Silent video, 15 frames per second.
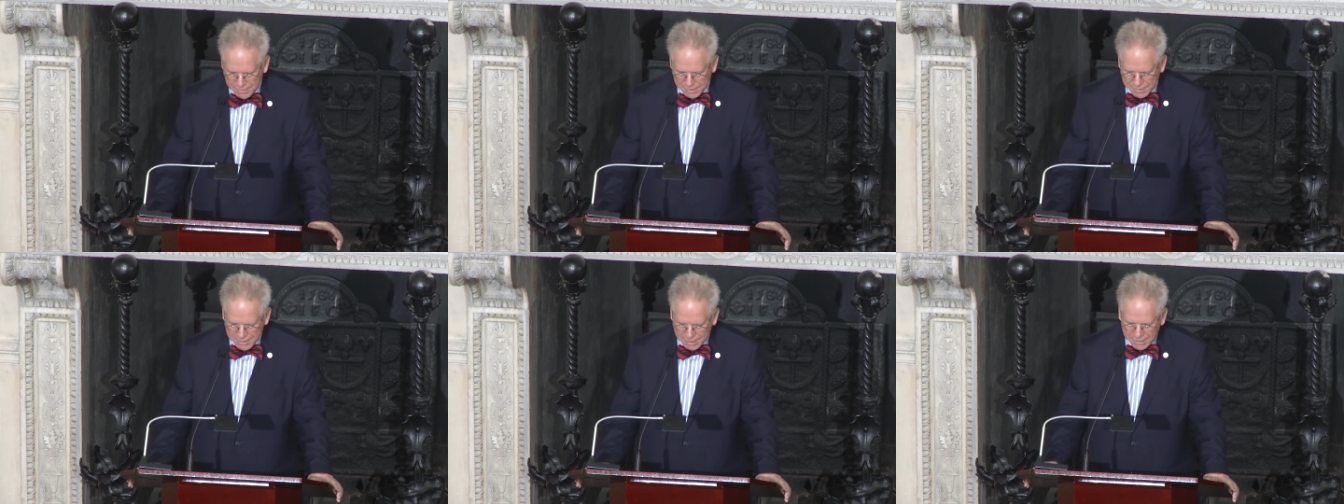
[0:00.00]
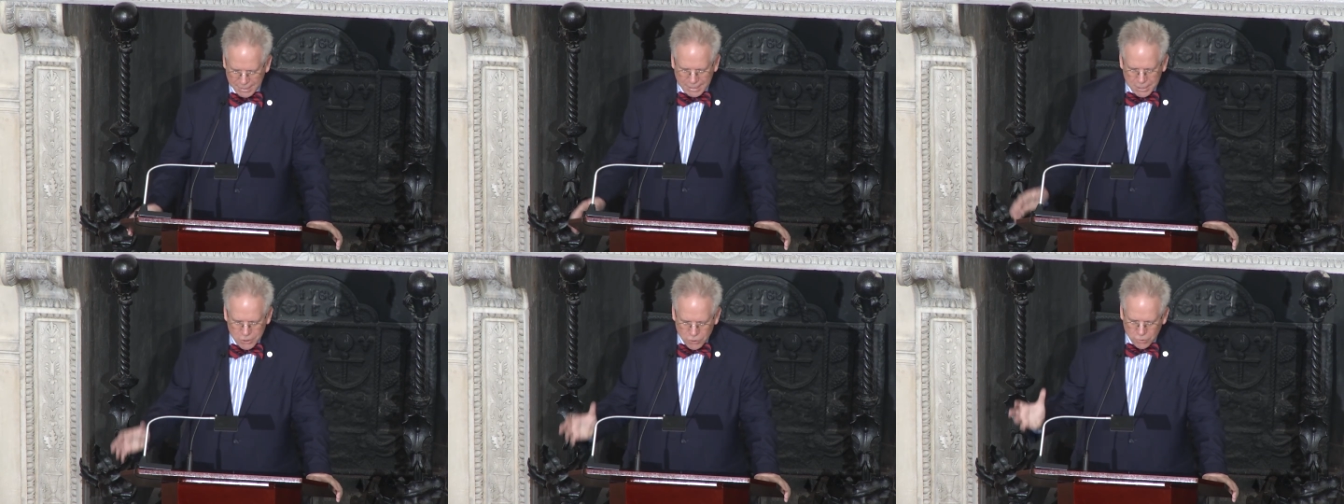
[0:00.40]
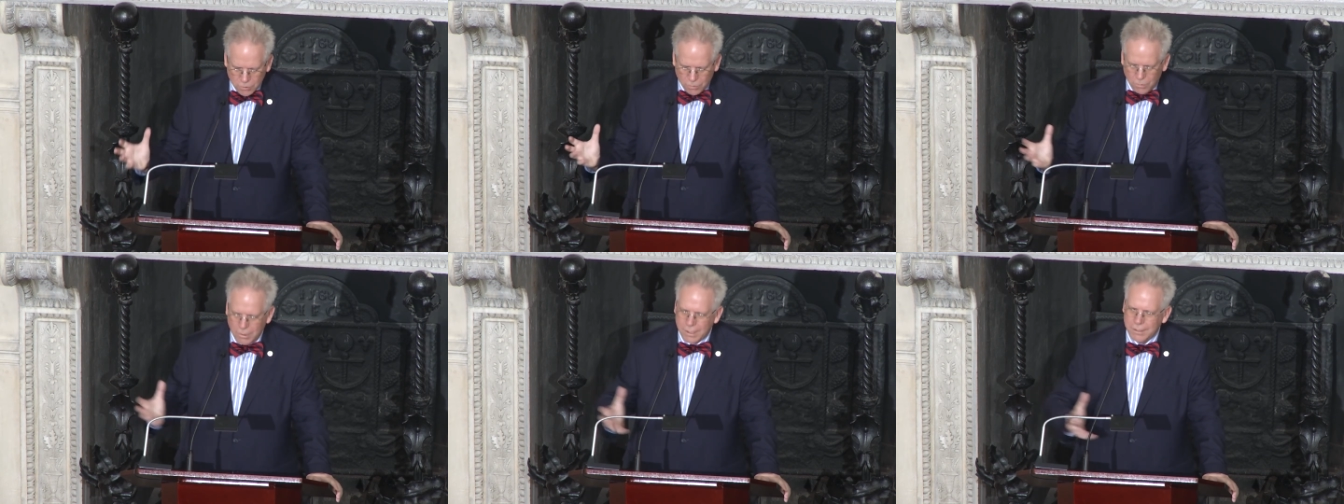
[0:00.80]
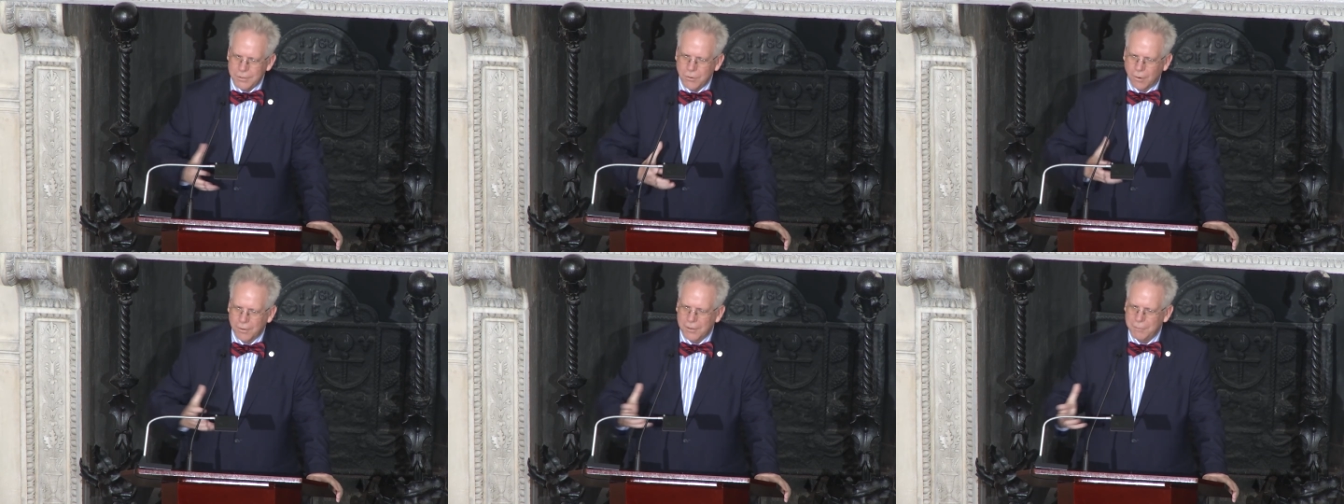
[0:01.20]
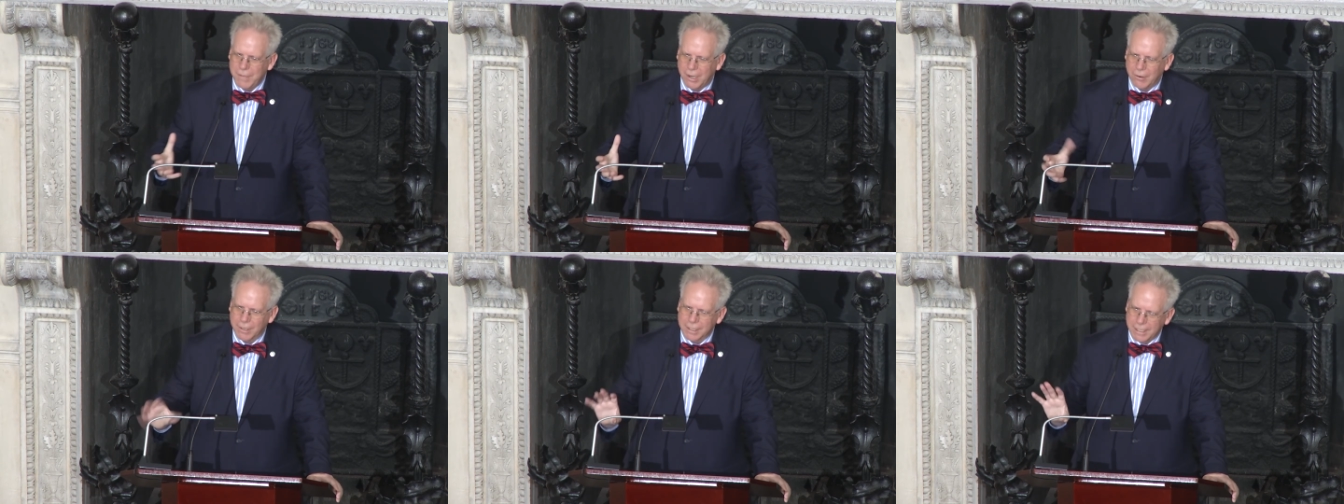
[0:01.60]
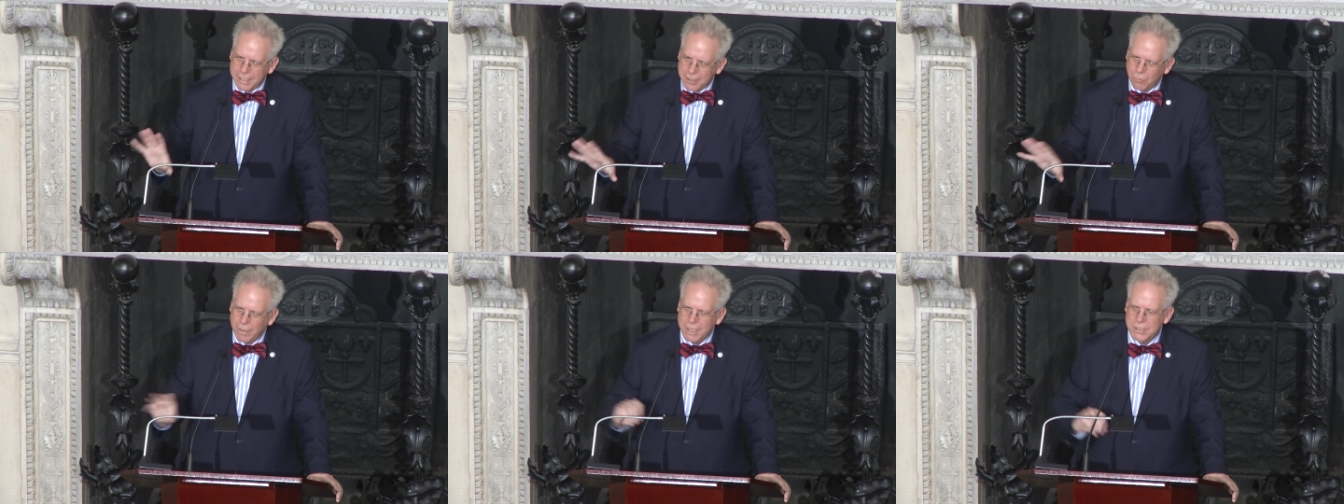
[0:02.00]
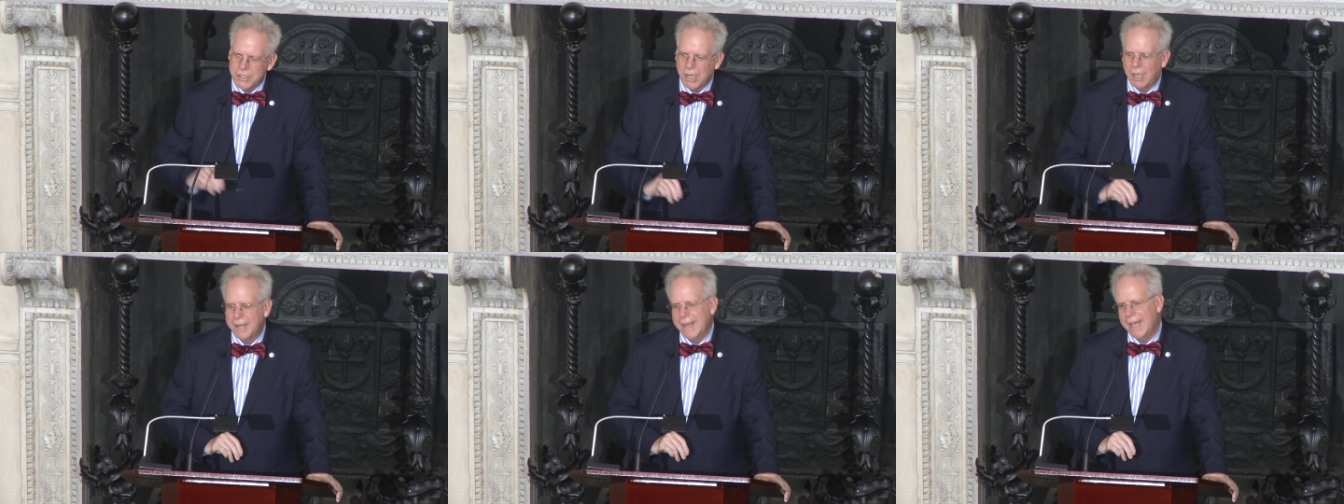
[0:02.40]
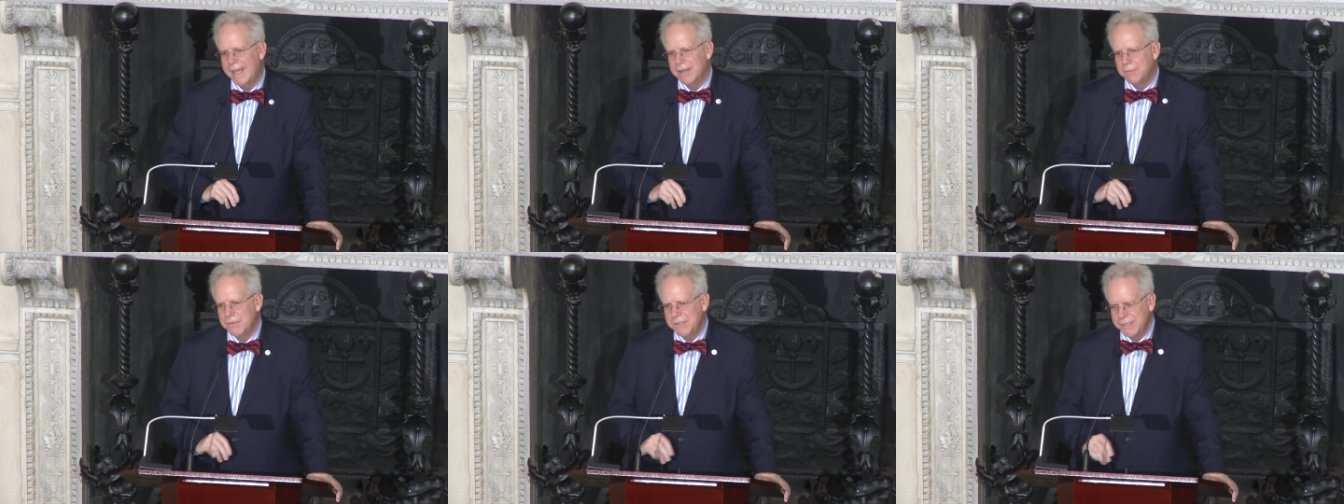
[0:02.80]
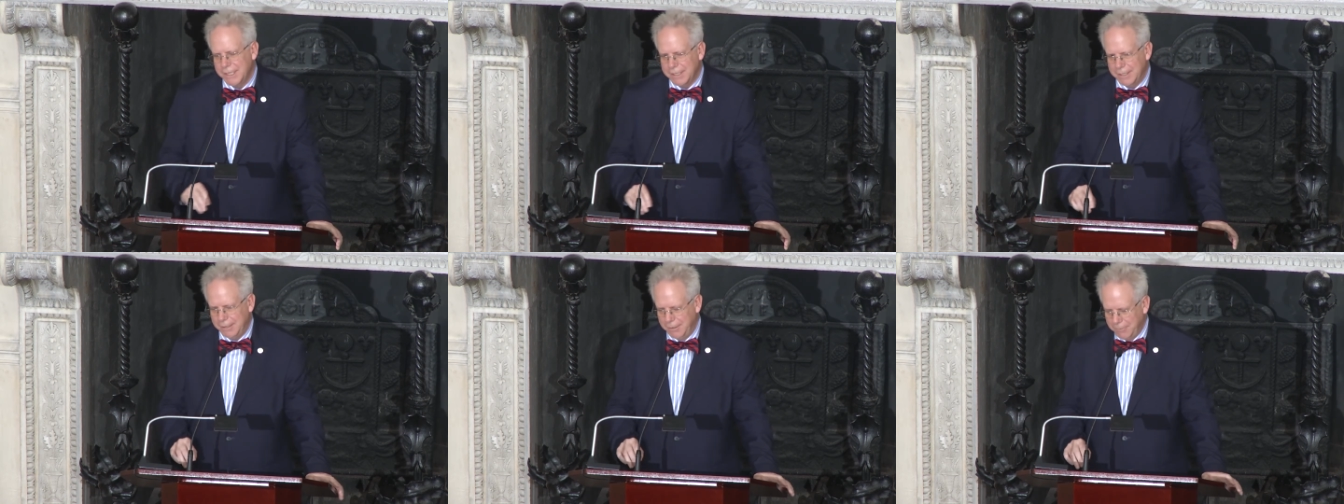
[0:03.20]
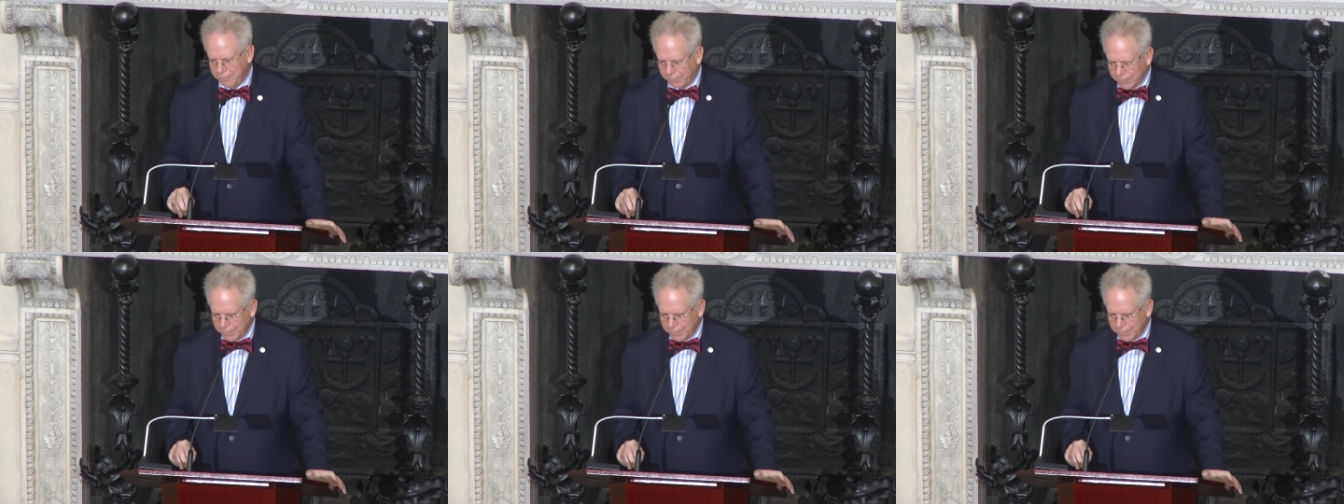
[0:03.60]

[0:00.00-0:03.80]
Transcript: As I said, he knew North America in a way John Adams didn't.